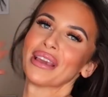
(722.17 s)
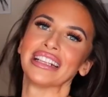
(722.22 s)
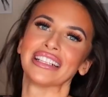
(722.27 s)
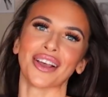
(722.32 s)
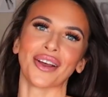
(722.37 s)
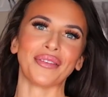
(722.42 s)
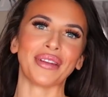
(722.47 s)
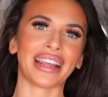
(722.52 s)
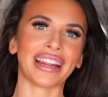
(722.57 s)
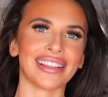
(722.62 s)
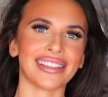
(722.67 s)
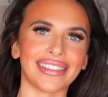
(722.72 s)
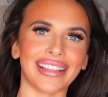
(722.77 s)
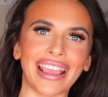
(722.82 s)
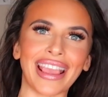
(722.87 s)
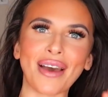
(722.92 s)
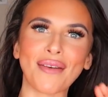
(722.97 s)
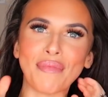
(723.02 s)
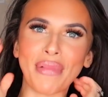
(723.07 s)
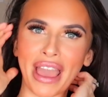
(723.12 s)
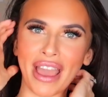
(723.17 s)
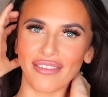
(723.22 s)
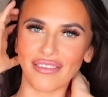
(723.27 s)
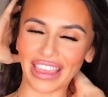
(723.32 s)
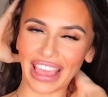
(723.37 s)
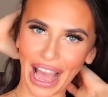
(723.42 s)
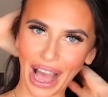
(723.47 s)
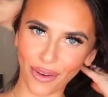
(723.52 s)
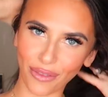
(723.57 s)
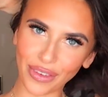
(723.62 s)
he's only gonna see a bit of
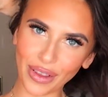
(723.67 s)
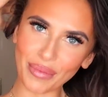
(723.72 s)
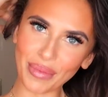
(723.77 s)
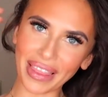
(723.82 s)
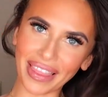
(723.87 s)
the outfit,